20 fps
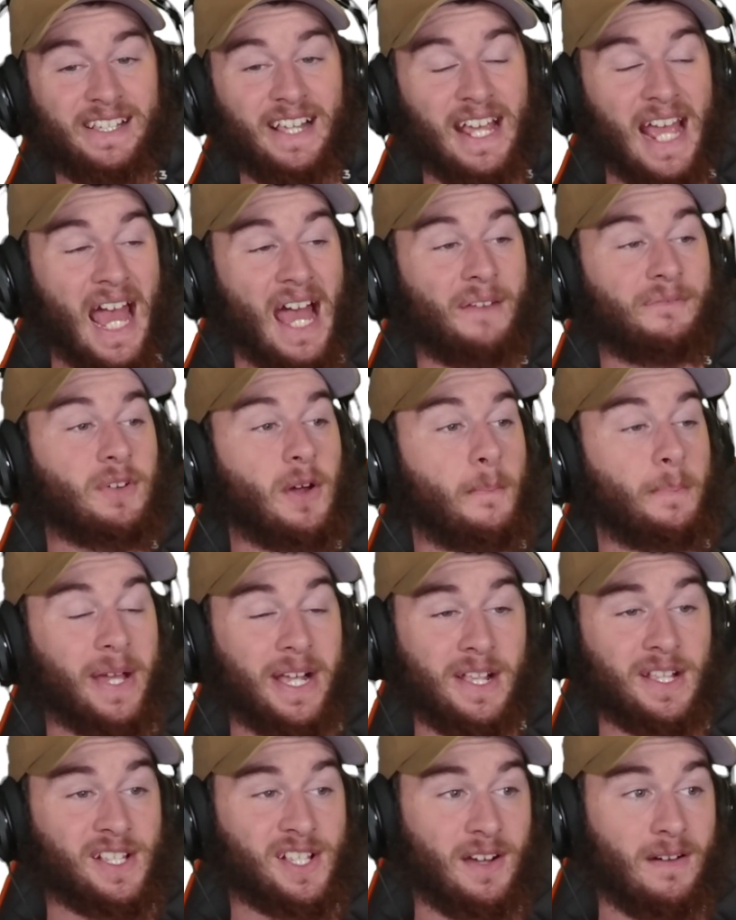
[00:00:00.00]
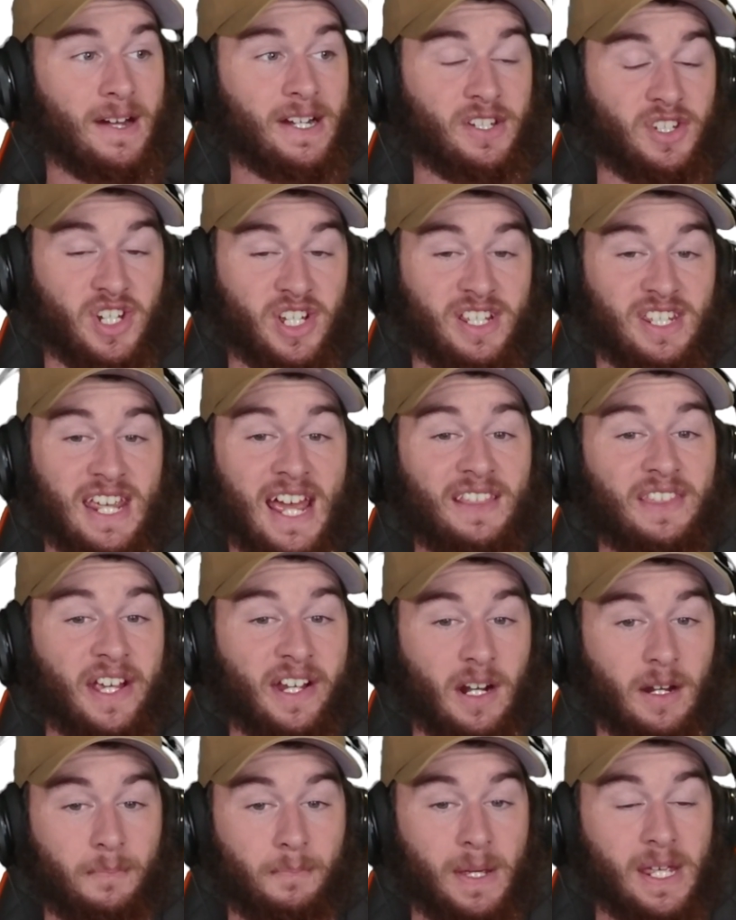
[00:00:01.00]
They have not been signed just yet. They're
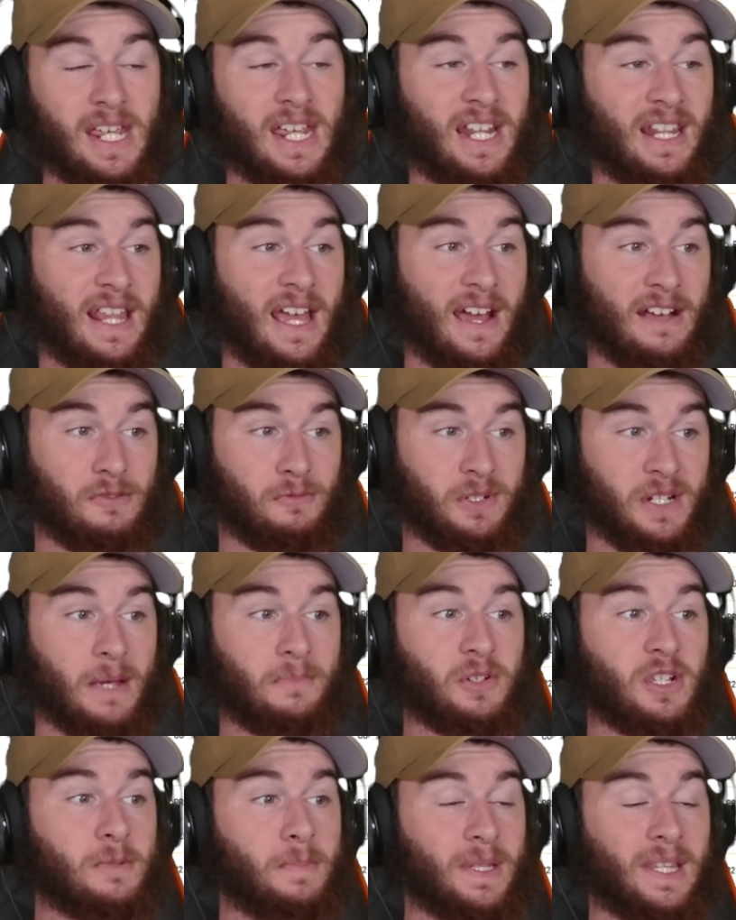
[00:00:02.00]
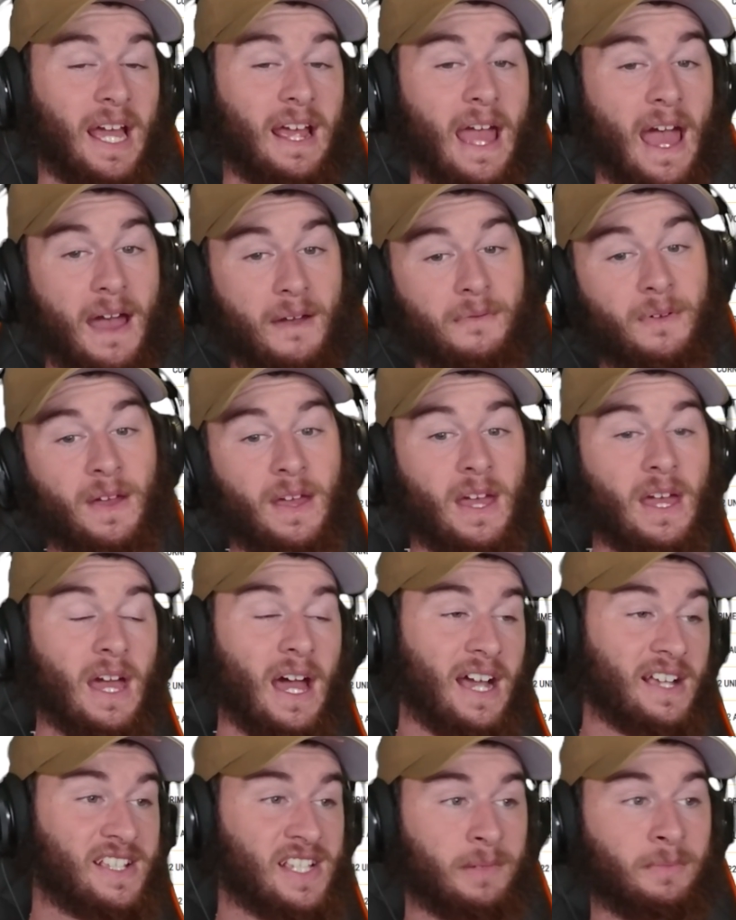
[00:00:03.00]
going to be in there as redemptions, but they have
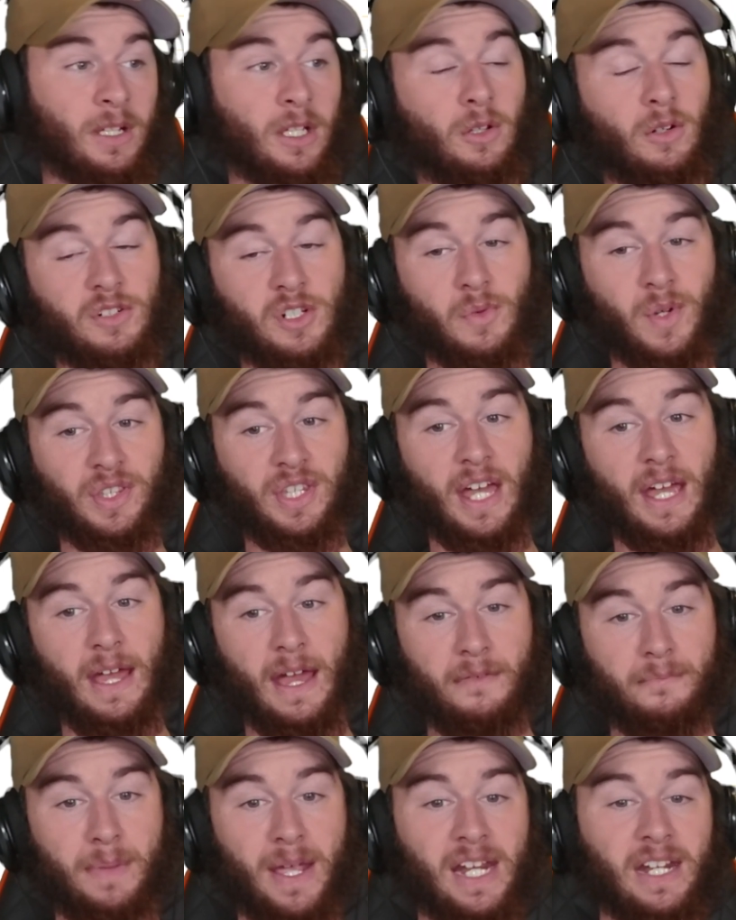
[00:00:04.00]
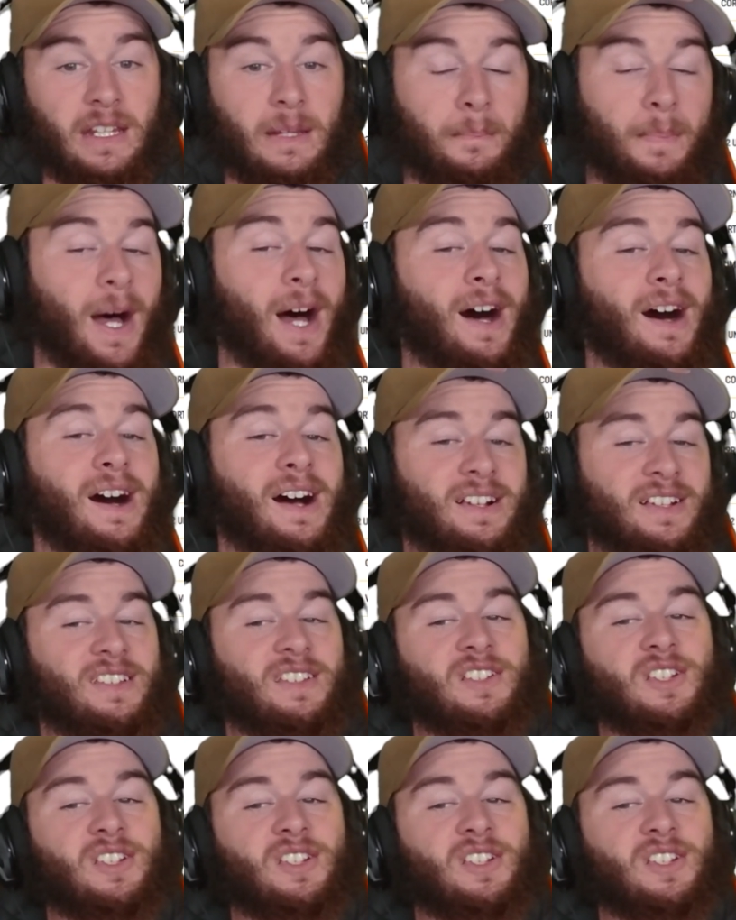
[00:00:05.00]
a similar look to what they have been in the past.